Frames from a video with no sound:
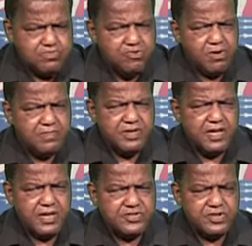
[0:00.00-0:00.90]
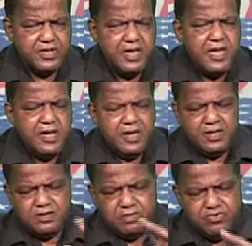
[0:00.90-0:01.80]
pure BS,
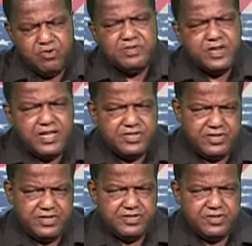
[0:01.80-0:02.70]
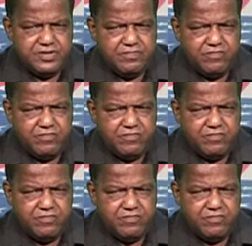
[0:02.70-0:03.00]
pure nonsense.